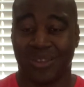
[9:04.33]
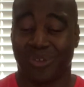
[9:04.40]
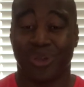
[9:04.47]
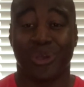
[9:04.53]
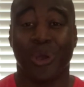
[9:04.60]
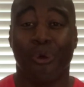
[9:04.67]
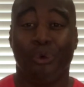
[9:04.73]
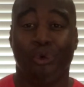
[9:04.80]
they're
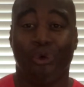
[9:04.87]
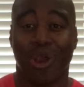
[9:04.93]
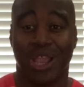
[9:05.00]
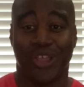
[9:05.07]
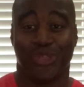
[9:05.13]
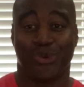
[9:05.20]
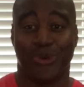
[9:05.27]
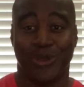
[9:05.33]
gonna go
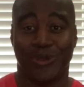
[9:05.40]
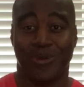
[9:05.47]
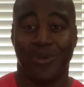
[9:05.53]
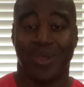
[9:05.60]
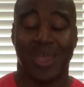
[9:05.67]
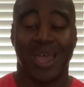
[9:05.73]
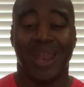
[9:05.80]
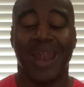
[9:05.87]
right through.
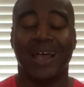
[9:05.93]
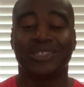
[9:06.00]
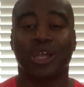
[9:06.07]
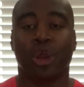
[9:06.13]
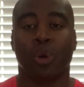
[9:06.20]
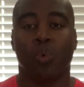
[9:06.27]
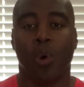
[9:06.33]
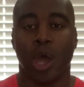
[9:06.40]
And that's
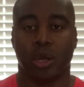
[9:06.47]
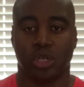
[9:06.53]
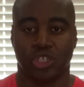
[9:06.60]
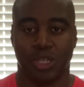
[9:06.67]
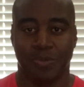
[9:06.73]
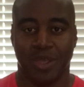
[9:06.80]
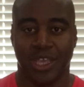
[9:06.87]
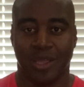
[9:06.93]
how our water
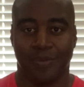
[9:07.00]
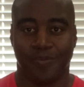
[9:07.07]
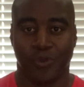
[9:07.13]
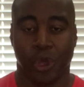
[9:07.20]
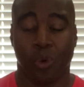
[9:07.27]
should be.